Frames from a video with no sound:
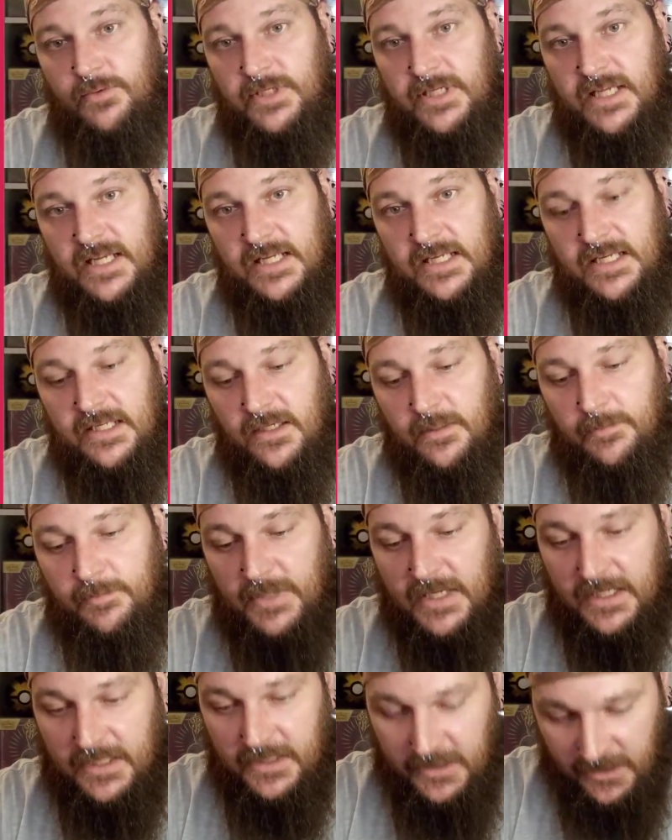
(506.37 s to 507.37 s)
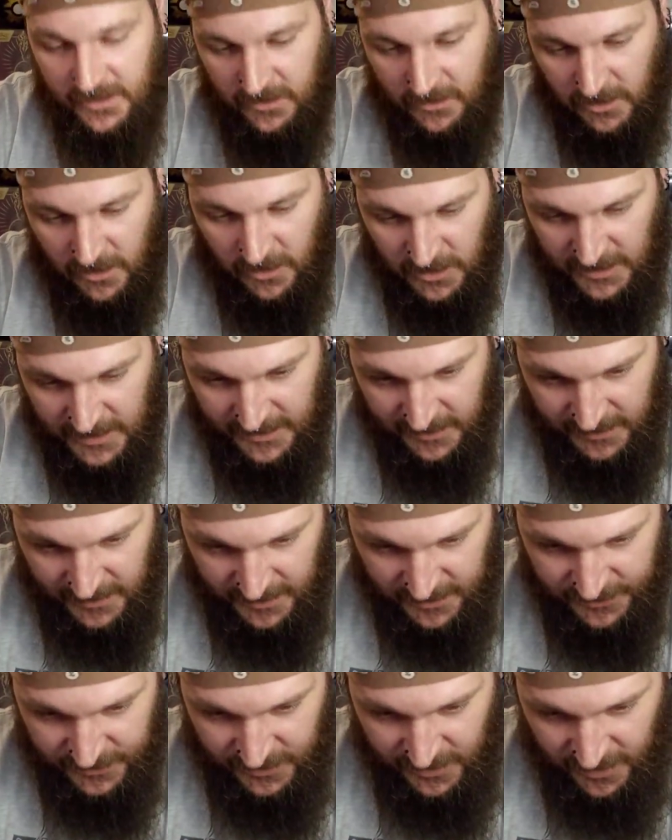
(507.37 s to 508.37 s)
we can't get up out of here. Alright, got
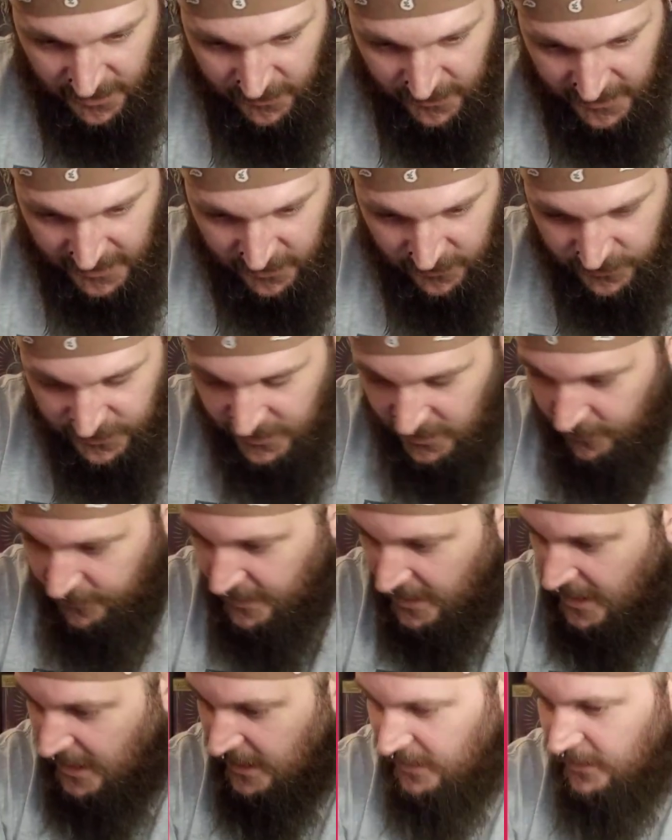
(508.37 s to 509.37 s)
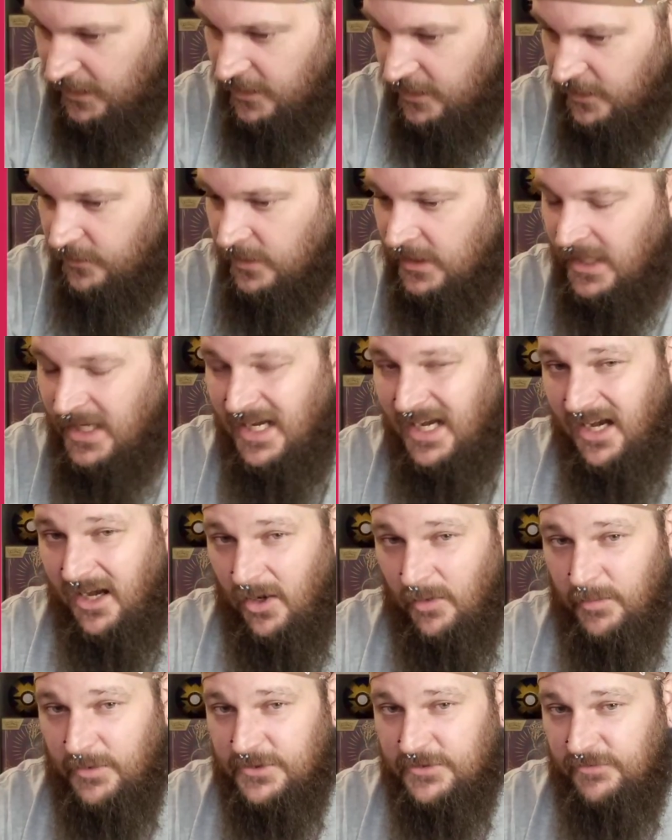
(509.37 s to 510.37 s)
us another energy on the holo. I
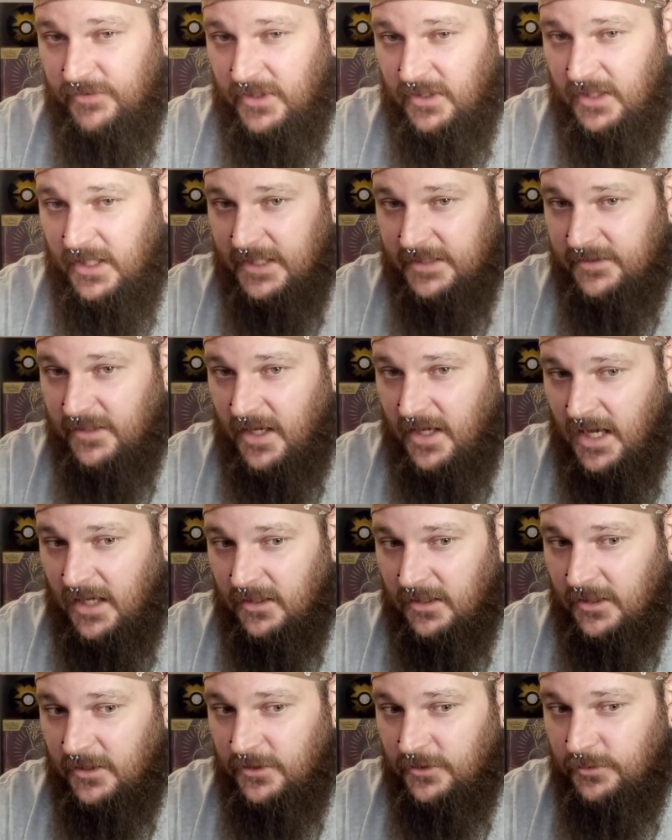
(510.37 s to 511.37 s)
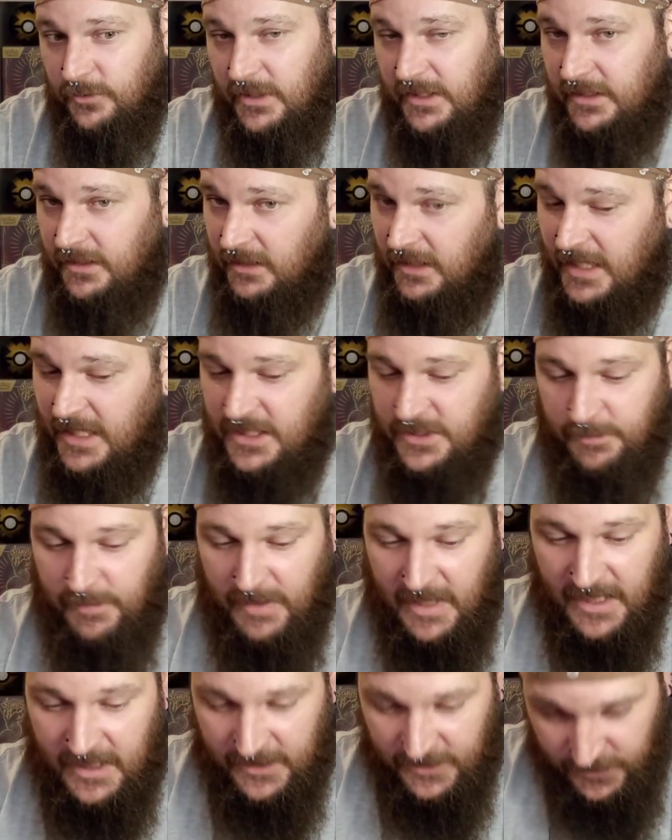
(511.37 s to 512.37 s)
almost feel like the holo in the last
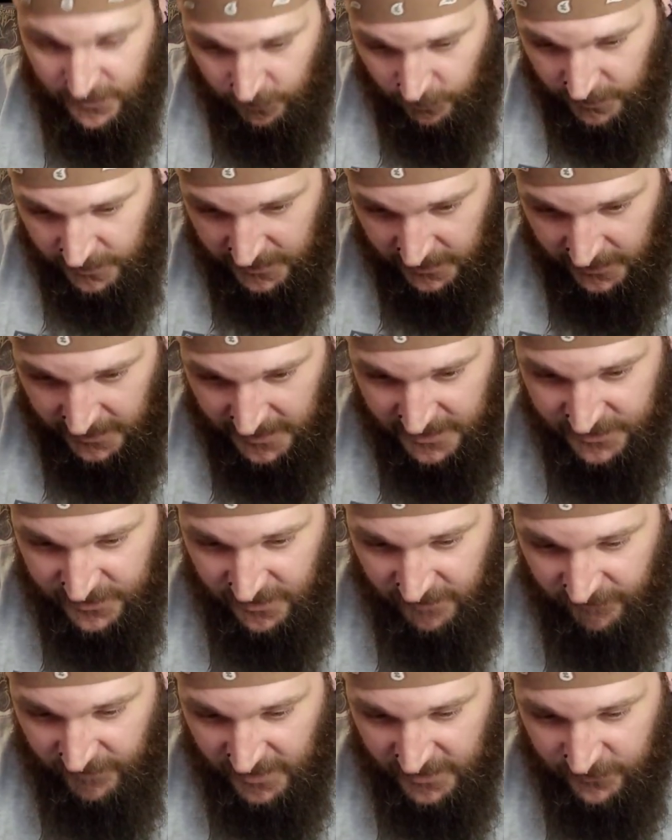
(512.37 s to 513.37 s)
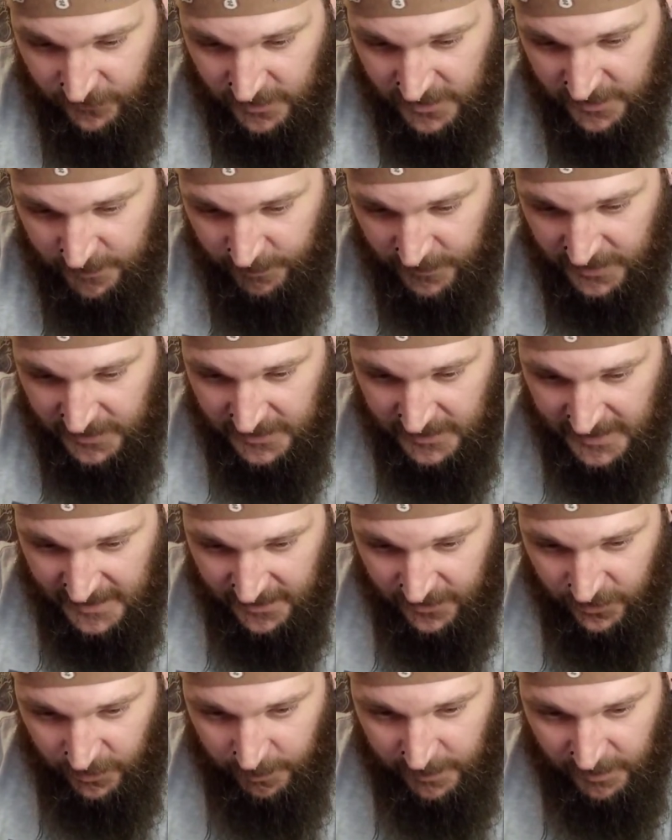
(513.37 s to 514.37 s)
pack is the one that led us to victories, but I
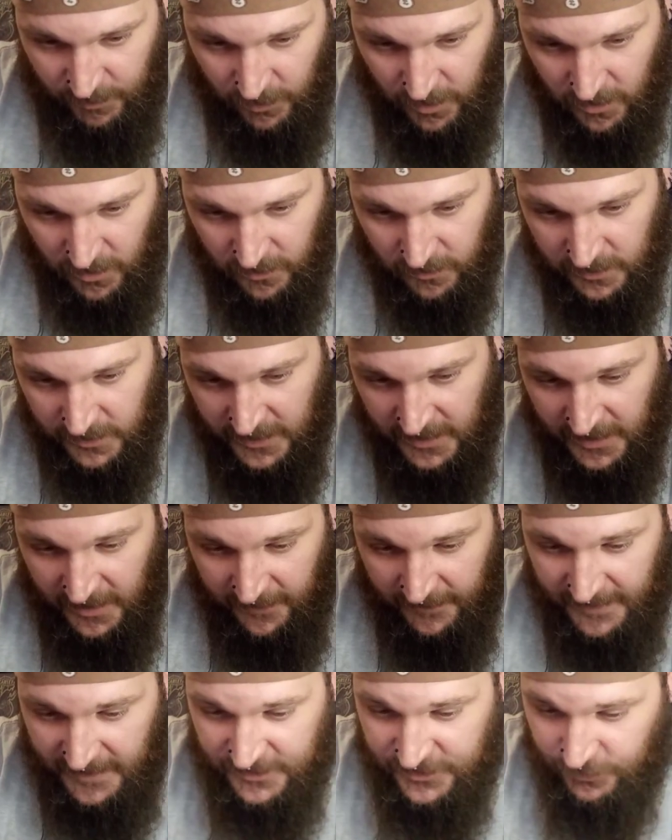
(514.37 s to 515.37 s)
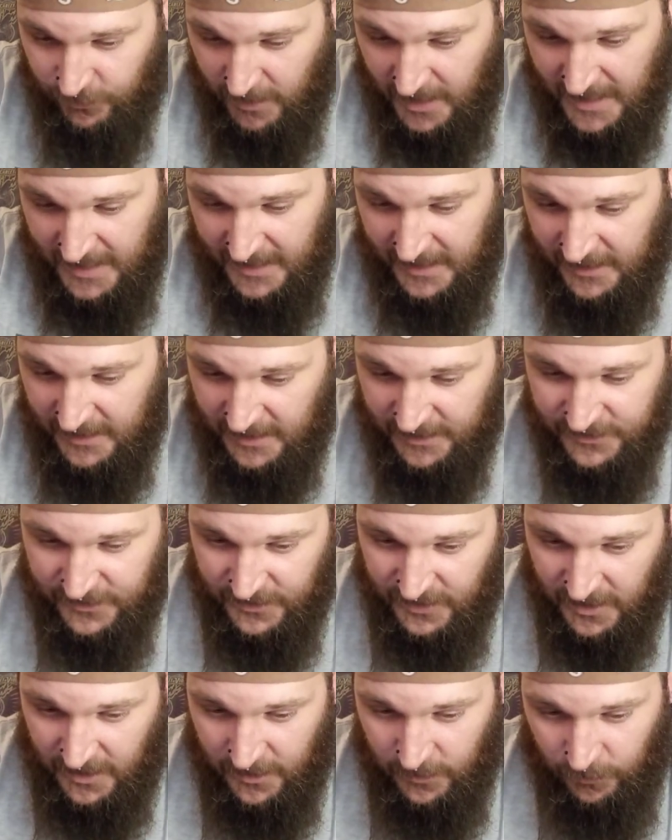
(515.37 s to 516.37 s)
could be wrong. That Scraggy, that's
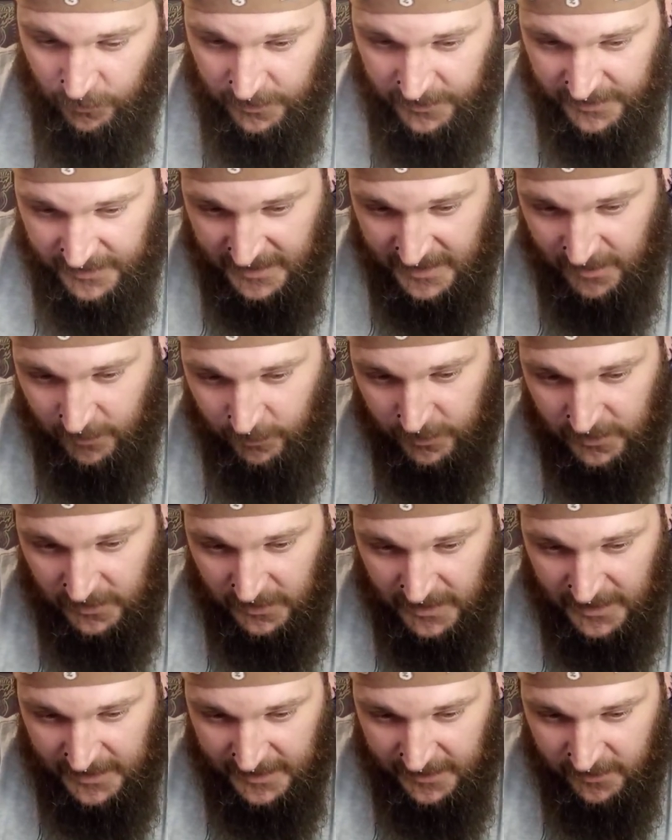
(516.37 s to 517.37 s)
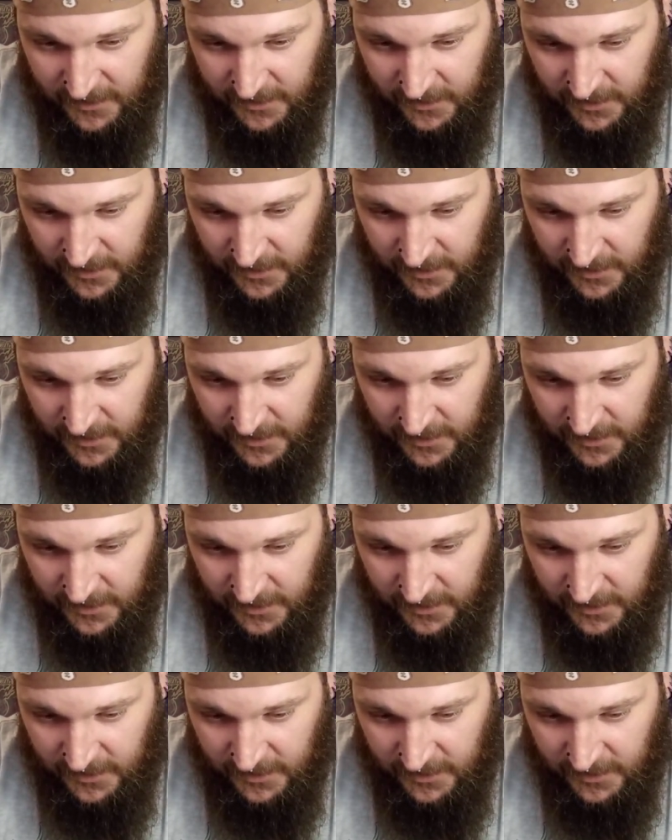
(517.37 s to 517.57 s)
another one that I would like.